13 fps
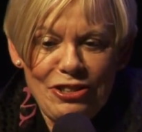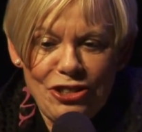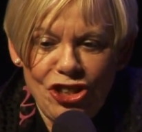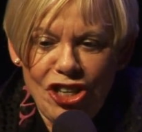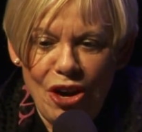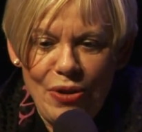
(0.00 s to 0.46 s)

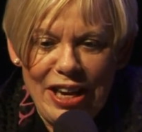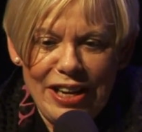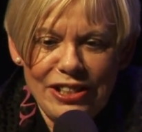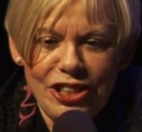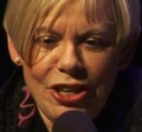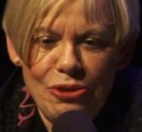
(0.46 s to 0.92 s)
Showy.
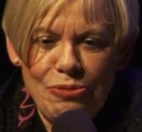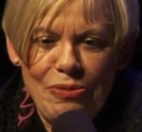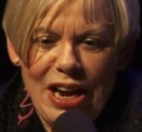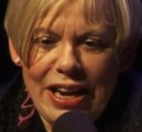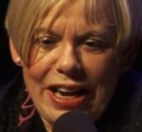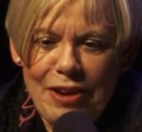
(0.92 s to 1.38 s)
It showed
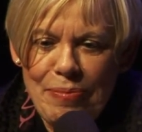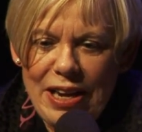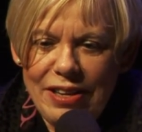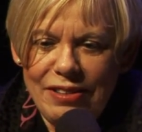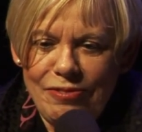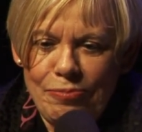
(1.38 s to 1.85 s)

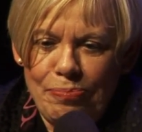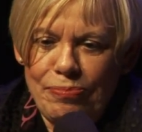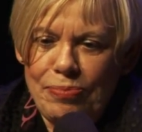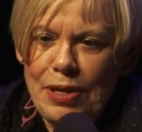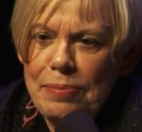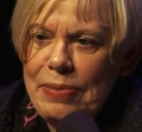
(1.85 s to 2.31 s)
my
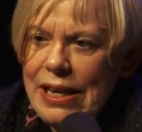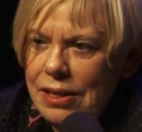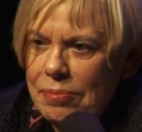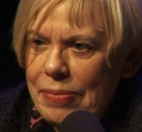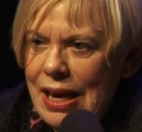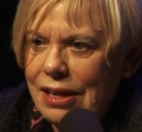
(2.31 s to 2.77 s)

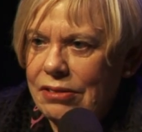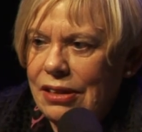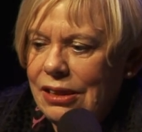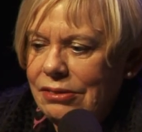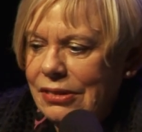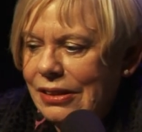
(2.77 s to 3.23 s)
plebeian
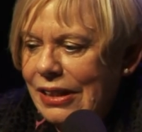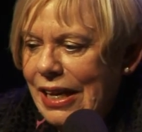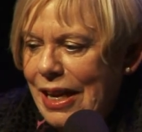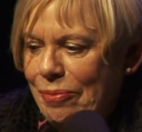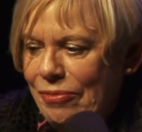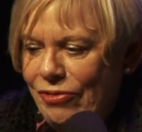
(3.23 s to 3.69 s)
background that
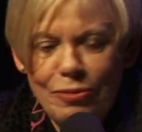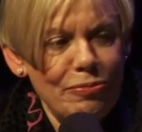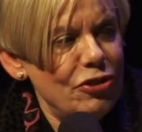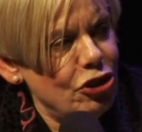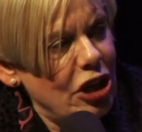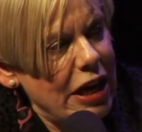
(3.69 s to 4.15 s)
came
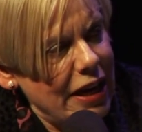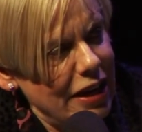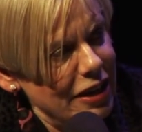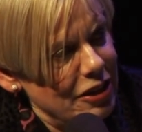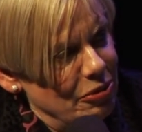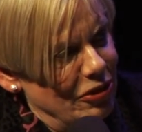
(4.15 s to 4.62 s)
from
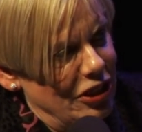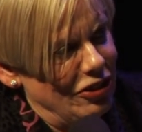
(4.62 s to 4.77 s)
trade.